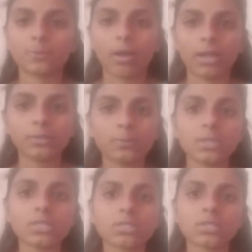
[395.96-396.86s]
part.
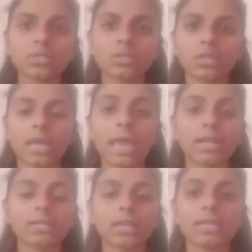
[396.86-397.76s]
Means
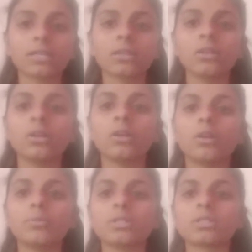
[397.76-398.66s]
act like
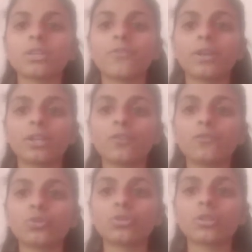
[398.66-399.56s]
means the Federal
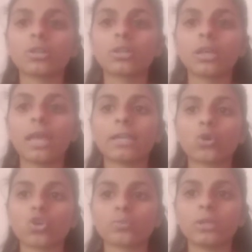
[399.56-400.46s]
Food, Drug and
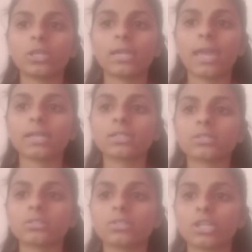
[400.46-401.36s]
Cosmetic Act
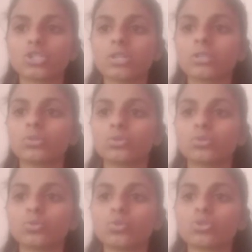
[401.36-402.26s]
section
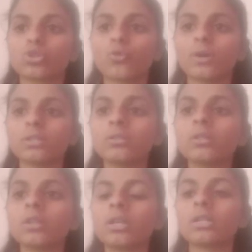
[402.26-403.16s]
201
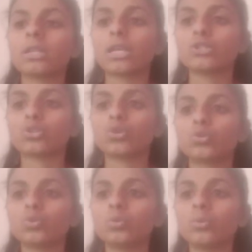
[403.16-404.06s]

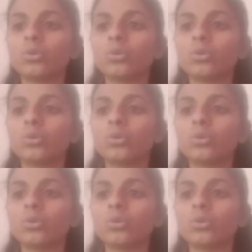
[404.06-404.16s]
902